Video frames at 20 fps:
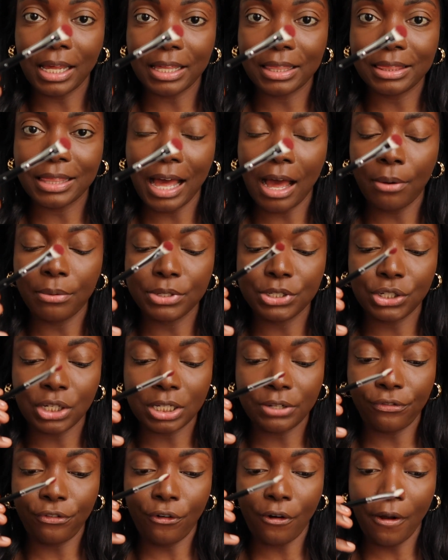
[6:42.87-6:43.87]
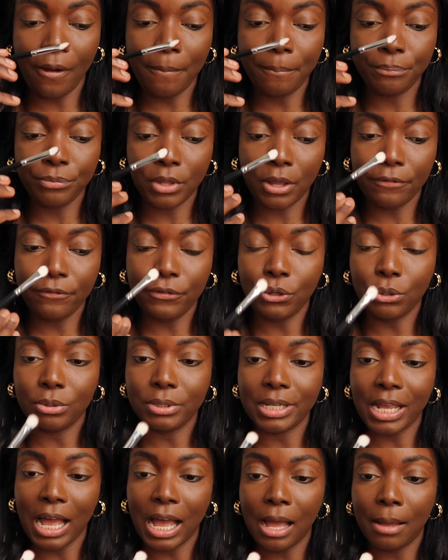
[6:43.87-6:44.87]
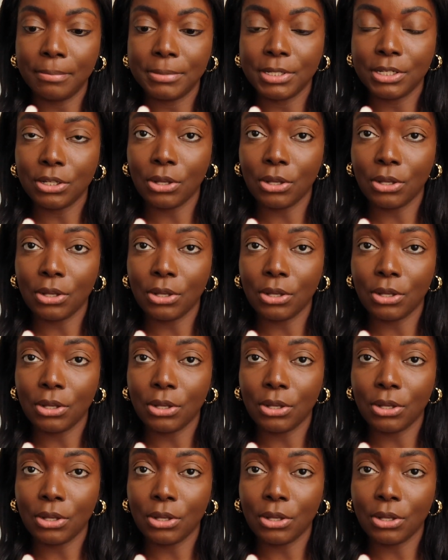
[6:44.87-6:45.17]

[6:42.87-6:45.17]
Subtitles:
Like that was just from a few dabs.